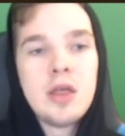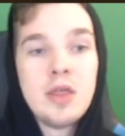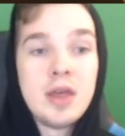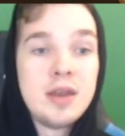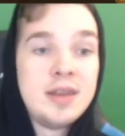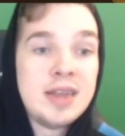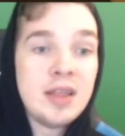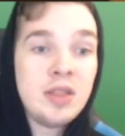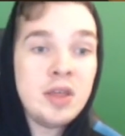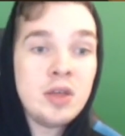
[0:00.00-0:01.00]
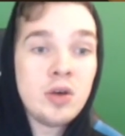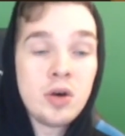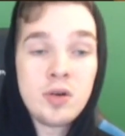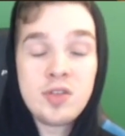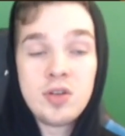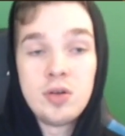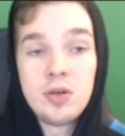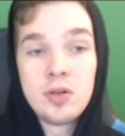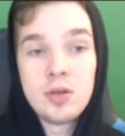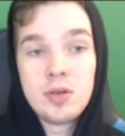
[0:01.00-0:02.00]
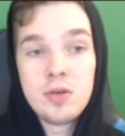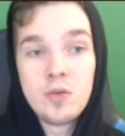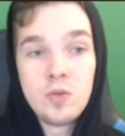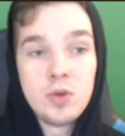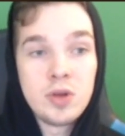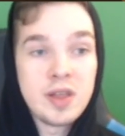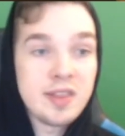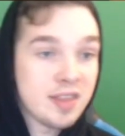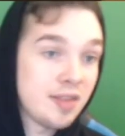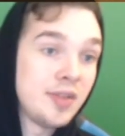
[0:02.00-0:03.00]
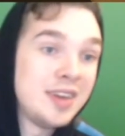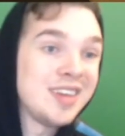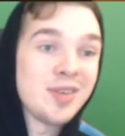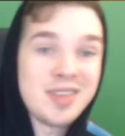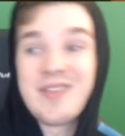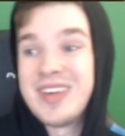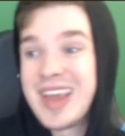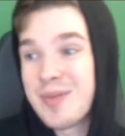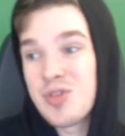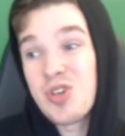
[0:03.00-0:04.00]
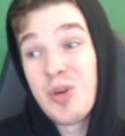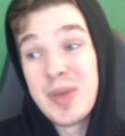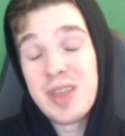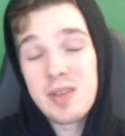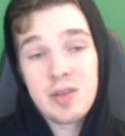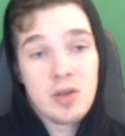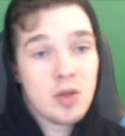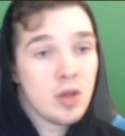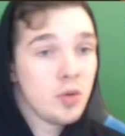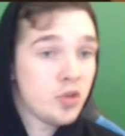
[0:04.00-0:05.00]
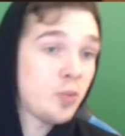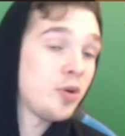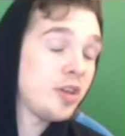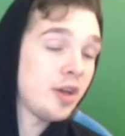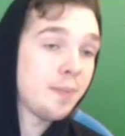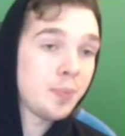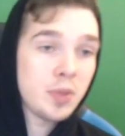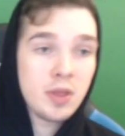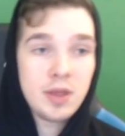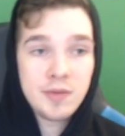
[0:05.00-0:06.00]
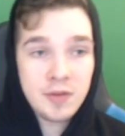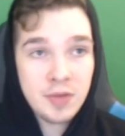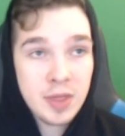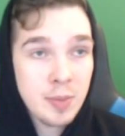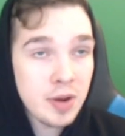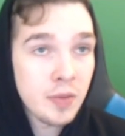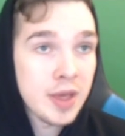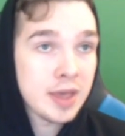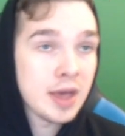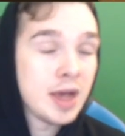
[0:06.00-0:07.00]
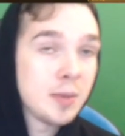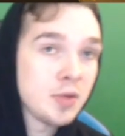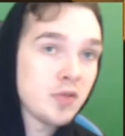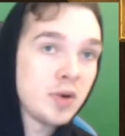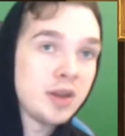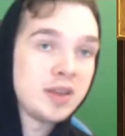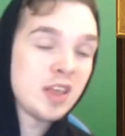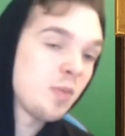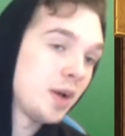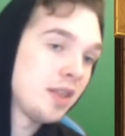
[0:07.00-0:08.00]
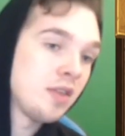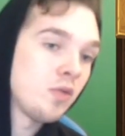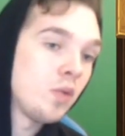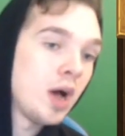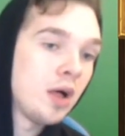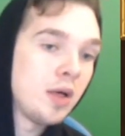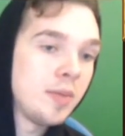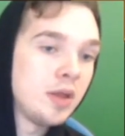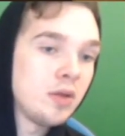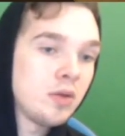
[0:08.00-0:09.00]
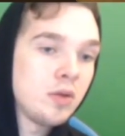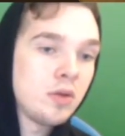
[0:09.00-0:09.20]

then Deadly Arsenal will consistently deal 7 damage to all minions, which is pretty good. But if you think about it like just running Deathbites as well, I mean,